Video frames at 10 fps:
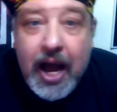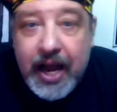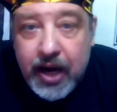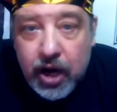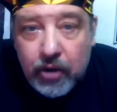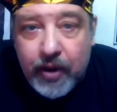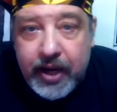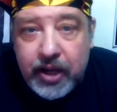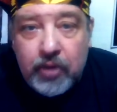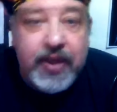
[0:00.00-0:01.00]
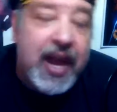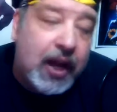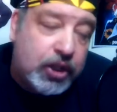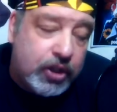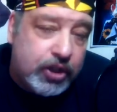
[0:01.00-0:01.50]
iHeartRadio, they
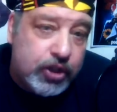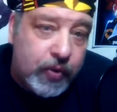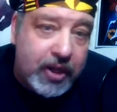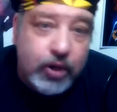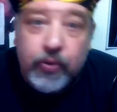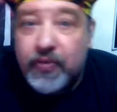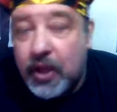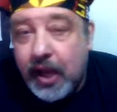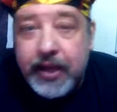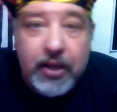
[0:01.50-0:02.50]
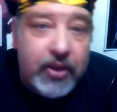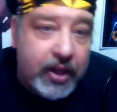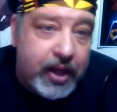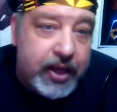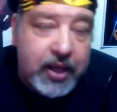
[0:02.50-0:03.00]
actually screen you. If they like you,
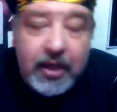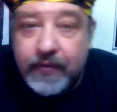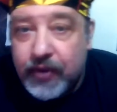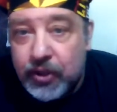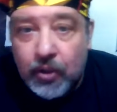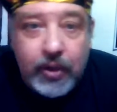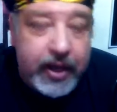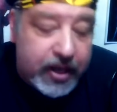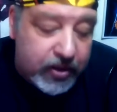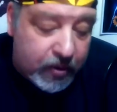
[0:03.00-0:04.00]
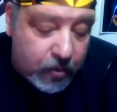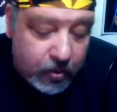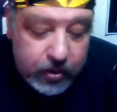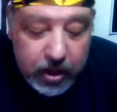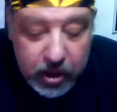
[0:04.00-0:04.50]
they'll let you in. If they don't like you, they
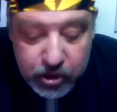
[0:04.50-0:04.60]
won't.